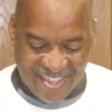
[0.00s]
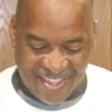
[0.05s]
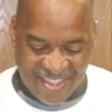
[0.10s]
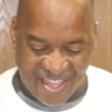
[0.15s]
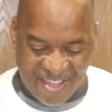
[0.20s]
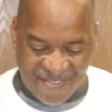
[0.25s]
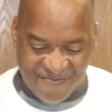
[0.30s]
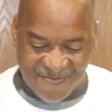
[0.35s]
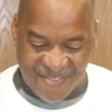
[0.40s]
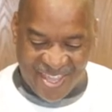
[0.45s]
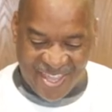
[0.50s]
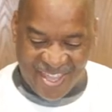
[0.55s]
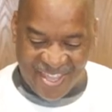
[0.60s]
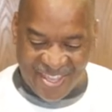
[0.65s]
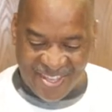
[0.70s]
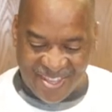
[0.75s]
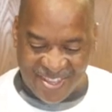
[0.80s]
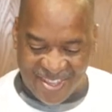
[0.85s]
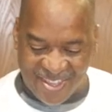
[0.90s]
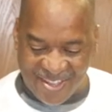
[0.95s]
that
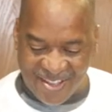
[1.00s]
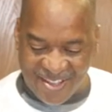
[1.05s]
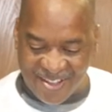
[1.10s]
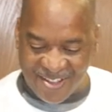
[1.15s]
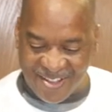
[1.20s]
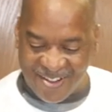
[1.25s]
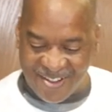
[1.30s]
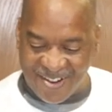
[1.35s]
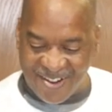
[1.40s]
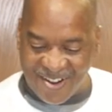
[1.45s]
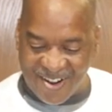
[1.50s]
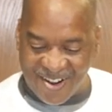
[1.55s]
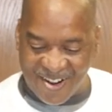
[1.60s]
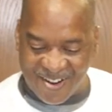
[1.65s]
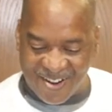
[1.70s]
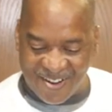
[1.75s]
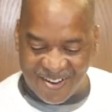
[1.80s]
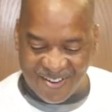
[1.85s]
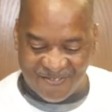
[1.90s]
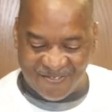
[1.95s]
made the
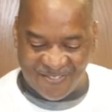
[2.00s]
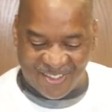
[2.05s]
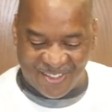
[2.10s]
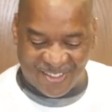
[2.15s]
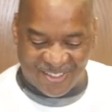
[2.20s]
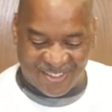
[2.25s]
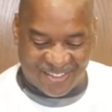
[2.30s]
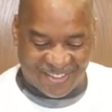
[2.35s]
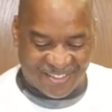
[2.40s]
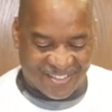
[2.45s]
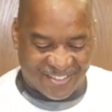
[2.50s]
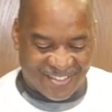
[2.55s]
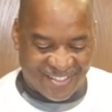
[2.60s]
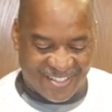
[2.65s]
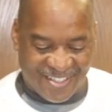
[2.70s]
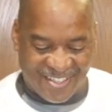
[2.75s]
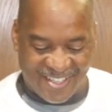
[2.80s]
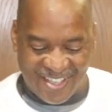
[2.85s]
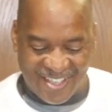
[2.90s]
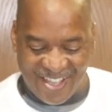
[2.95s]
caramel.
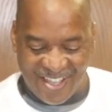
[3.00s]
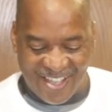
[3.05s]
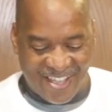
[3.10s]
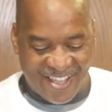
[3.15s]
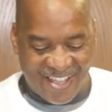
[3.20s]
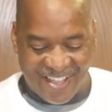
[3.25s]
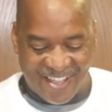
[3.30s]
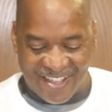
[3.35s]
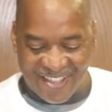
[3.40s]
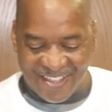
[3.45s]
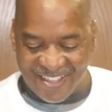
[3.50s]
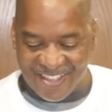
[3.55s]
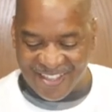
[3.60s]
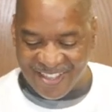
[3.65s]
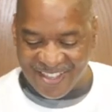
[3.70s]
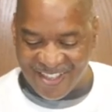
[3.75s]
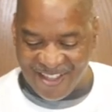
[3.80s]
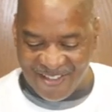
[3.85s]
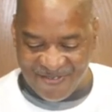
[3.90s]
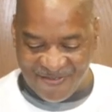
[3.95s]

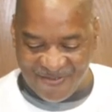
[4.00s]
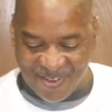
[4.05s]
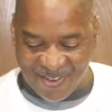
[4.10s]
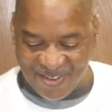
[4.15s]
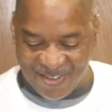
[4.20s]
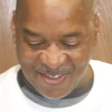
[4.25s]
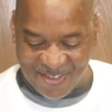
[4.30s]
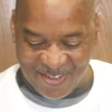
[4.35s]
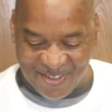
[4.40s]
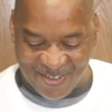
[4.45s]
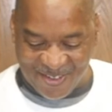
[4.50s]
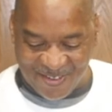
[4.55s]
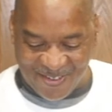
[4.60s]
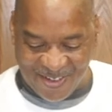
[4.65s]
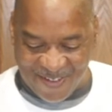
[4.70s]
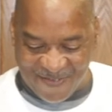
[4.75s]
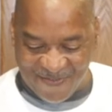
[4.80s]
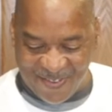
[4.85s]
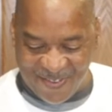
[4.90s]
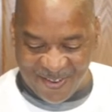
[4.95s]
I'm supposed to just,
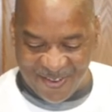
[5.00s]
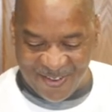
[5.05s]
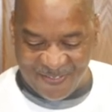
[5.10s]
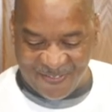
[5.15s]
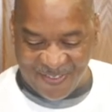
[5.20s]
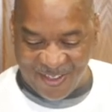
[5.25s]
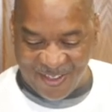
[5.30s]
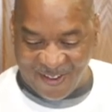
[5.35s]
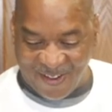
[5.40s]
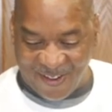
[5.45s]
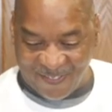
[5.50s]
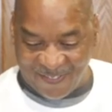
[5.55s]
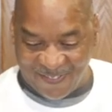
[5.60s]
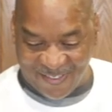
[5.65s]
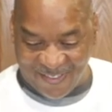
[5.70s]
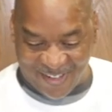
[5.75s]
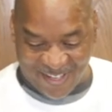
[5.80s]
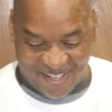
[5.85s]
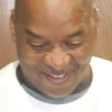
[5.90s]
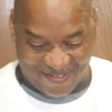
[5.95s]
I'm supposed to be all
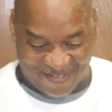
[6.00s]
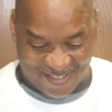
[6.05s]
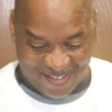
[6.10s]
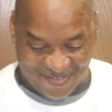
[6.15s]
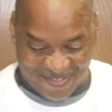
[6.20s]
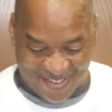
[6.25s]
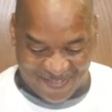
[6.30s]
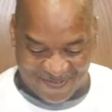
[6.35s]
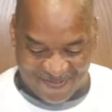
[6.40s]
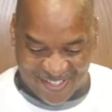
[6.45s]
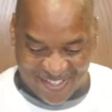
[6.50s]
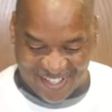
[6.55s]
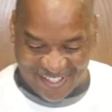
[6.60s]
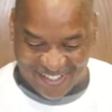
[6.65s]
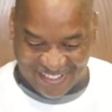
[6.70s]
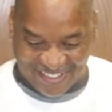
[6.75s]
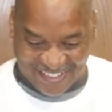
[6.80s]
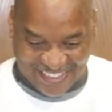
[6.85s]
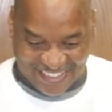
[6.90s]
pretty with it, but